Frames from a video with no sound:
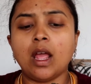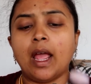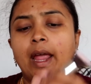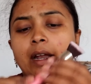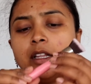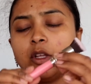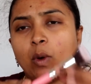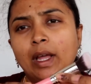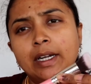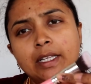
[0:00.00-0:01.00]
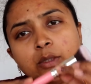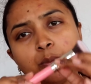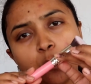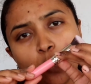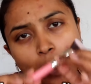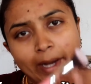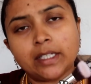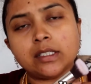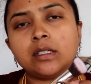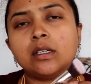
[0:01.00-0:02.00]
and the quality is
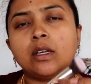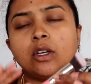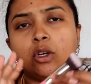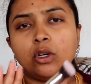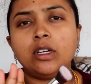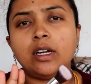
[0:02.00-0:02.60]
quite good.